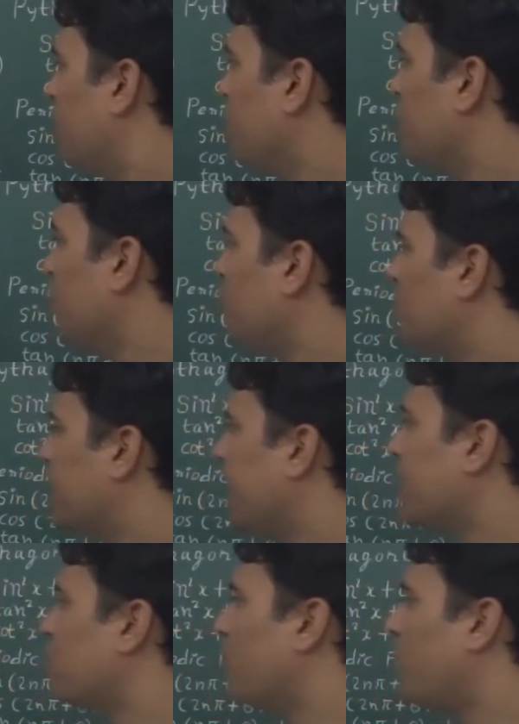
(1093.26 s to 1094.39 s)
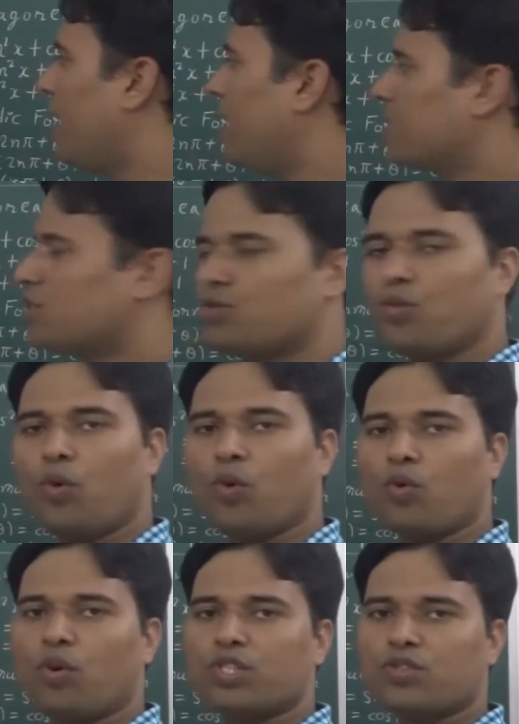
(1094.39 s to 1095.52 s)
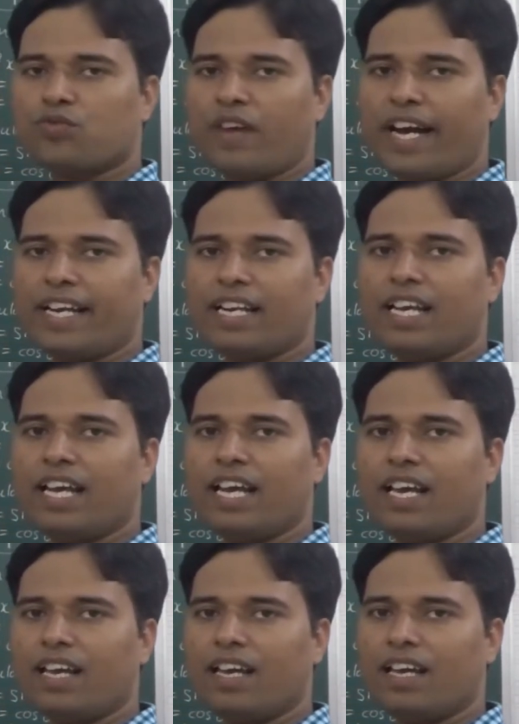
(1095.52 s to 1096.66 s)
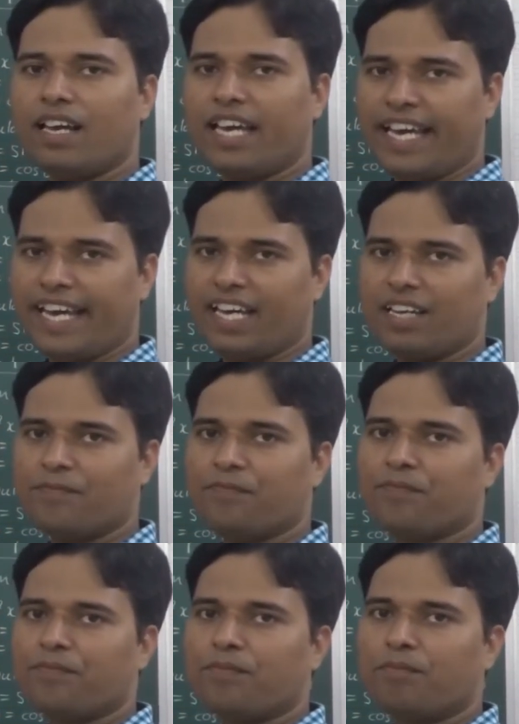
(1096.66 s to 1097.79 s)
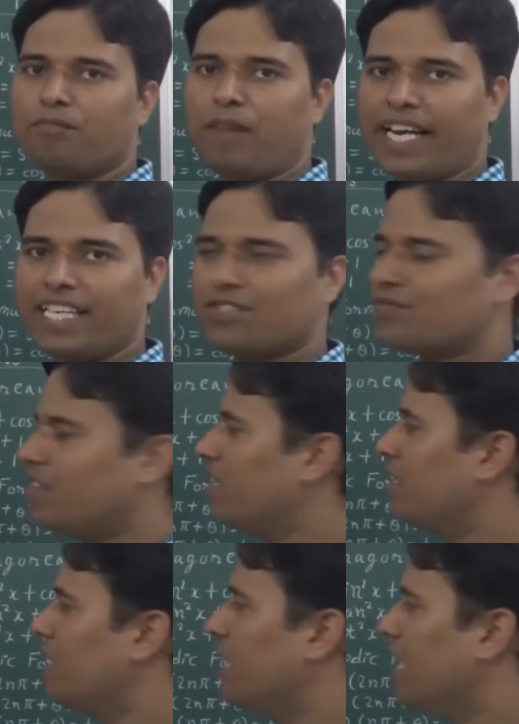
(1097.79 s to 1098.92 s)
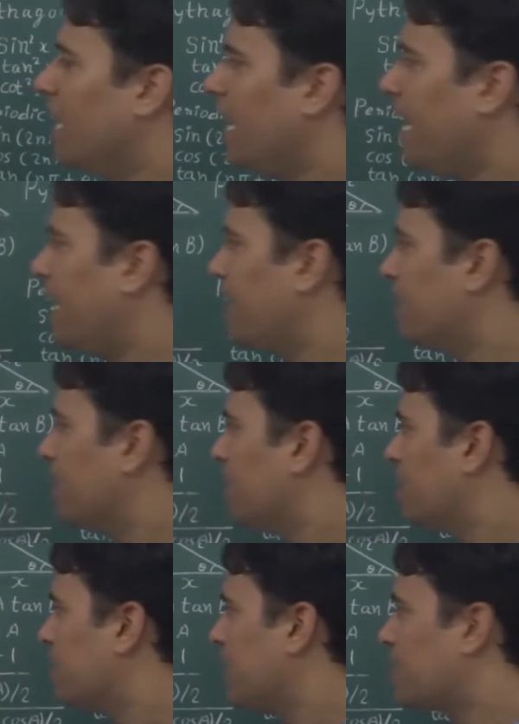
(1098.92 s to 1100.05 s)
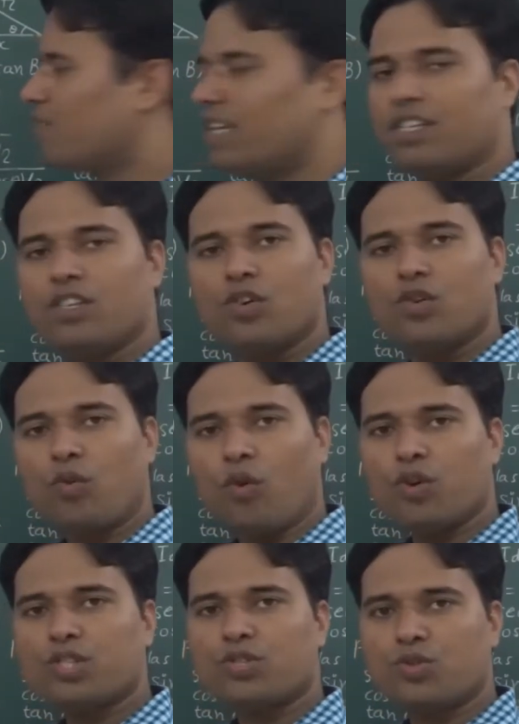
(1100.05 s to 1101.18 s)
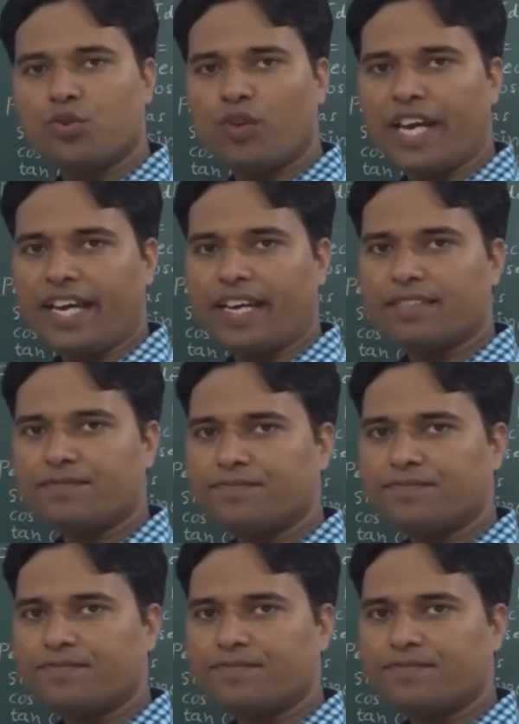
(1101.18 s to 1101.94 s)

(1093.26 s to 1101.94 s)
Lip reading: use these two parts, 2 cos square a minus 1 and this one cos 2a.